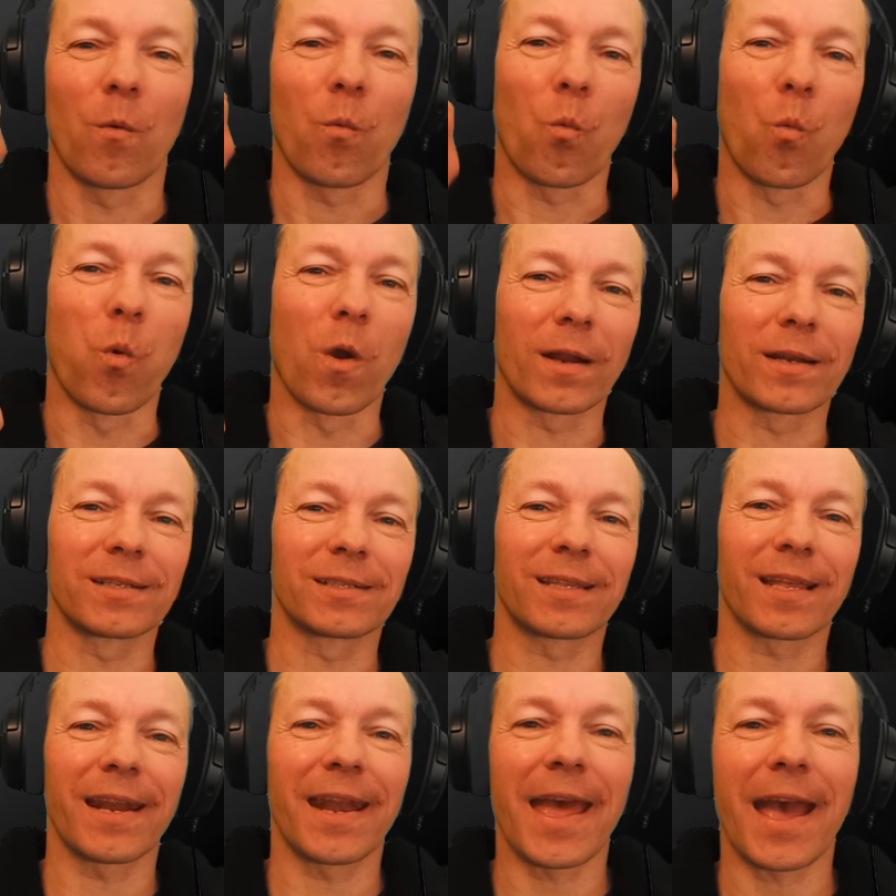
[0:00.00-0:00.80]
What
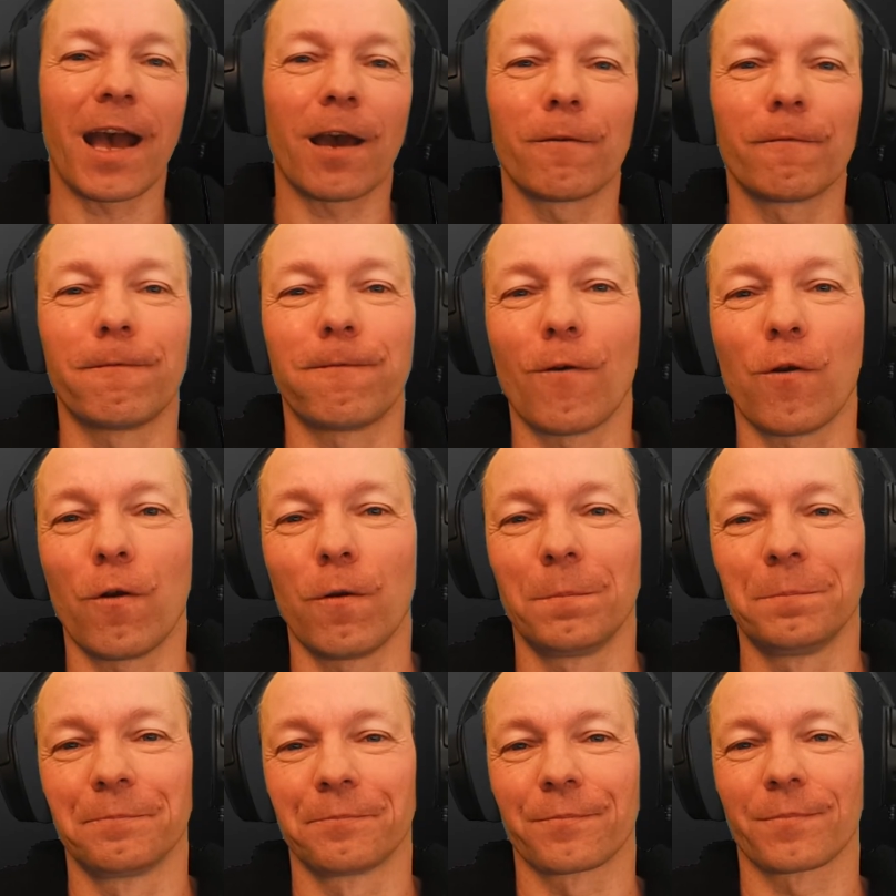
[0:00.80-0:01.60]
is the noun
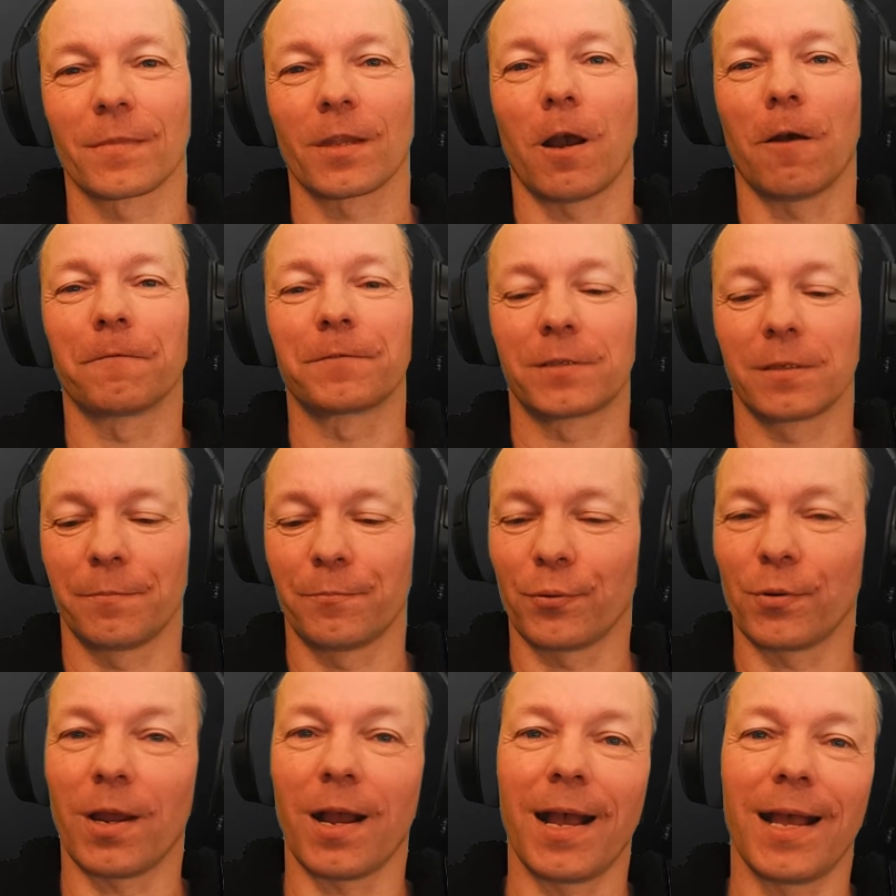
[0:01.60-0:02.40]
form of
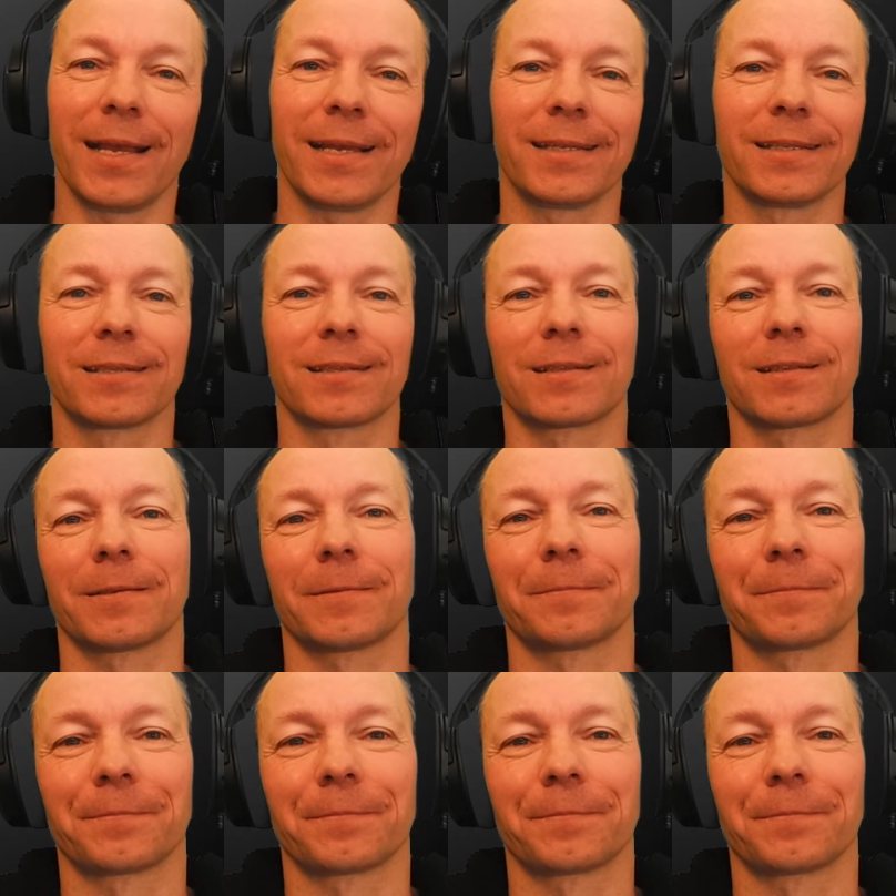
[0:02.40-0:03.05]
surprised?